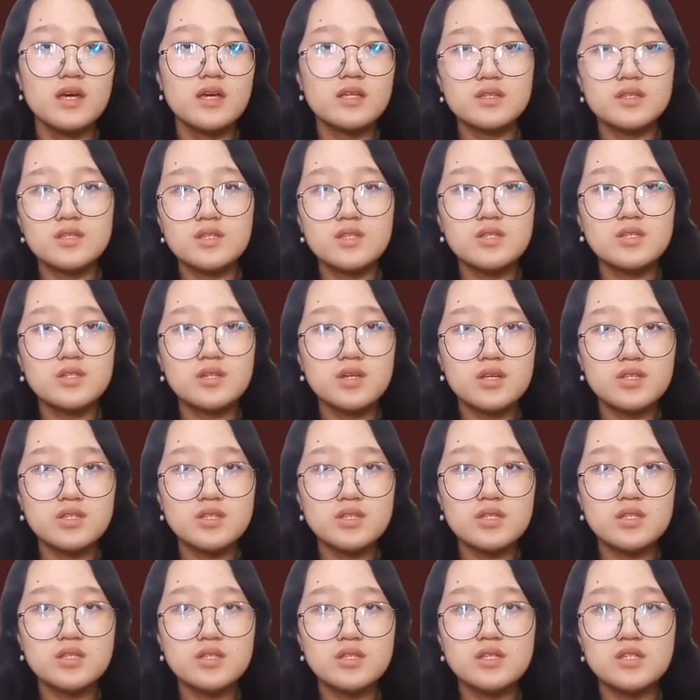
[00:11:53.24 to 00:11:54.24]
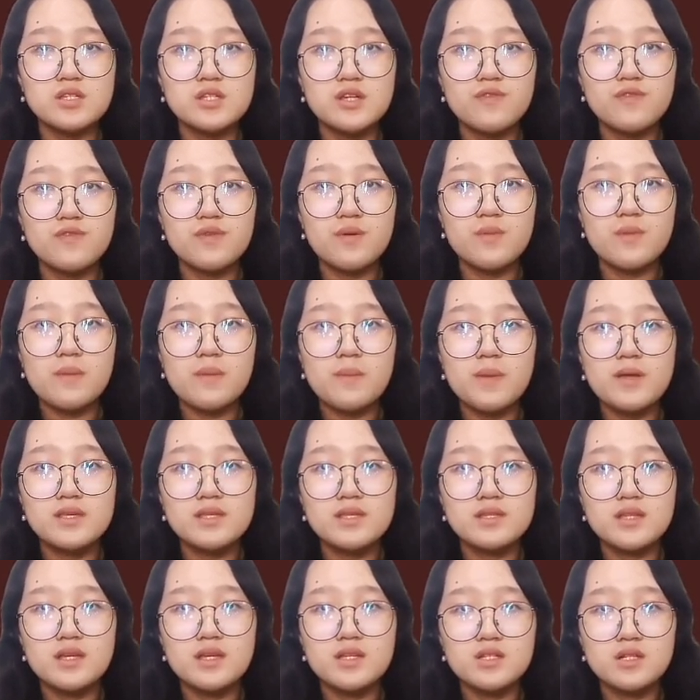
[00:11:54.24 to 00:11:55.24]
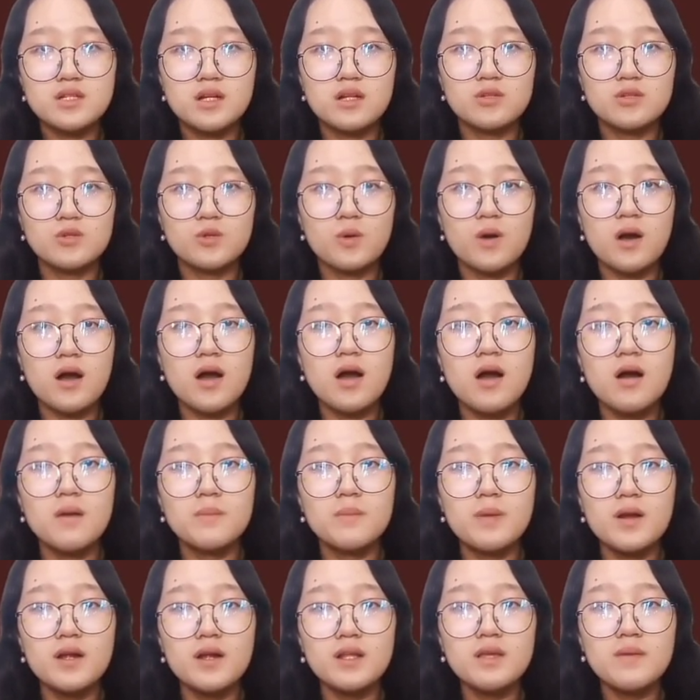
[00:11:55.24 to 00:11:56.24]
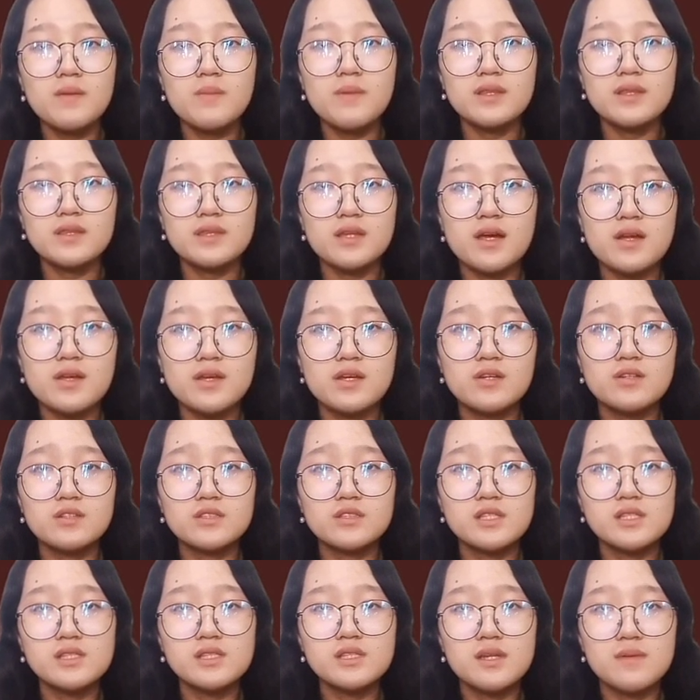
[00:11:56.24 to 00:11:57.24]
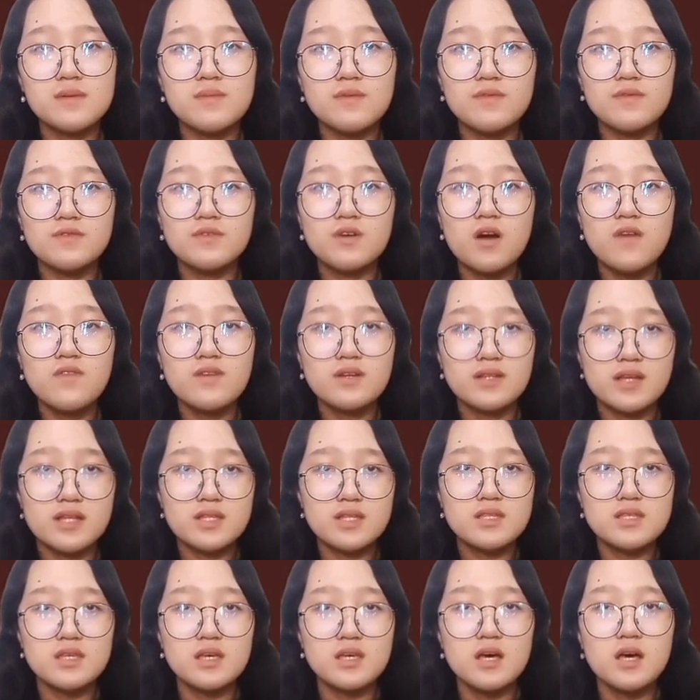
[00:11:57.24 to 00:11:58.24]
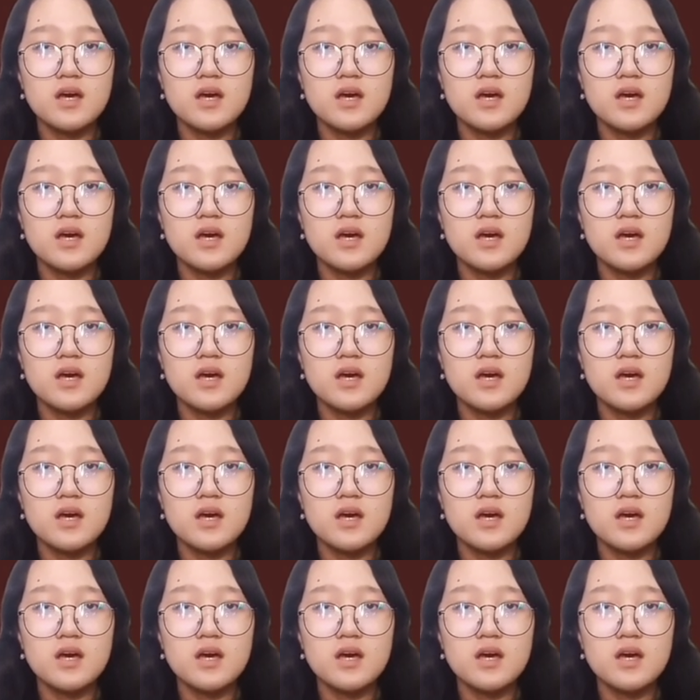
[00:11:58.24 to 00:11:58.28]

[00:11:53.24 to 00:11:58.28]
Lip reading: It discusses the shift from a presidential to a parliamentary system of governance,